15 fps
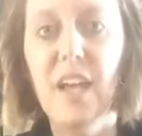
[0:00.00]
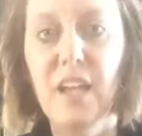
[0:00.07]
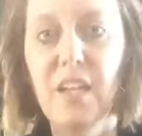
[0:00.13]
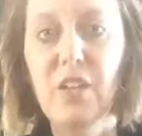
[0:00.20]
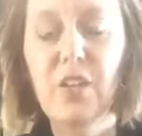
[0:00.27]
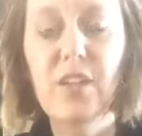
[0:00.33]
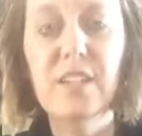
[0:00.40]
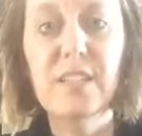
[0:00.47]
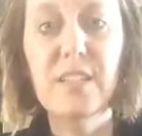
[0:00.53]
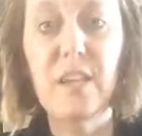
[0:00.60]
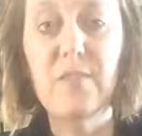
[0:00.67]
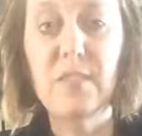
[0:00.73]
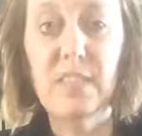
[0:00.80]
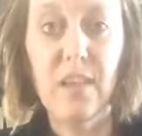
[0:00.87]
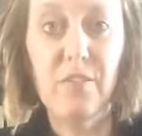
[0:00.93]
you're gonna
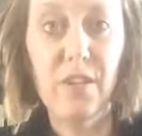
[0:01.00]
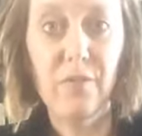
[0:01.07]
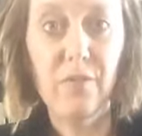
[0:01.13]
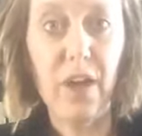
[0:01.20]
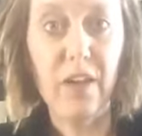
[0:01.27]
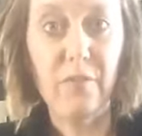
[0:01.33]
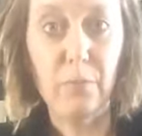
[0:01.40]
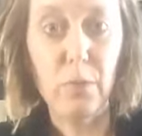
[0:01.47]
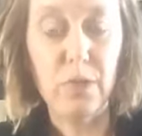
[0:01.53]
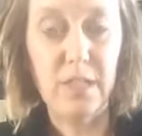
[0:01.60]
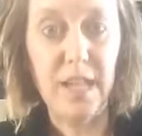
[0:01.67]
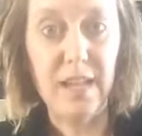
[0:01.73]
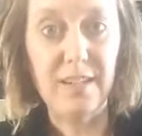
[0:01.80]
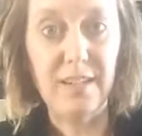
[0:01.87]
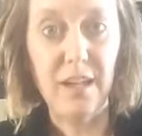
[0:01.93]
save
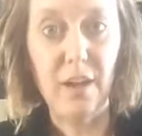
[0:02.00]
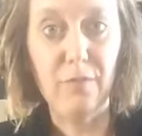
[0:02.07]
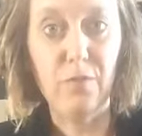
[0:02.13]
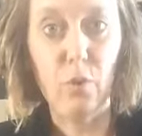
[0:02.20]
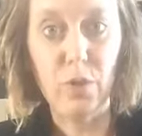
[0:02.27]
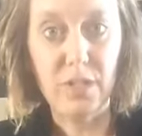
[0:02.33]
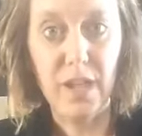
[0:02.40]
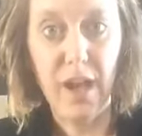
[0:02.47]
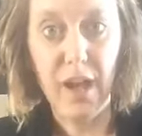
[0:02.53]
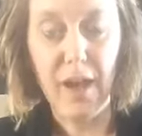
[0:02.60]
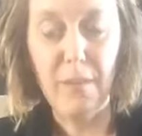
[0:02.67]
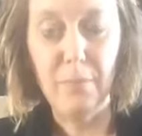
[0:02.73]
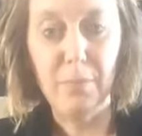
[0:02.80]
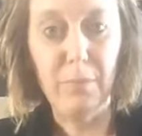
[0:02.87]
75% of your time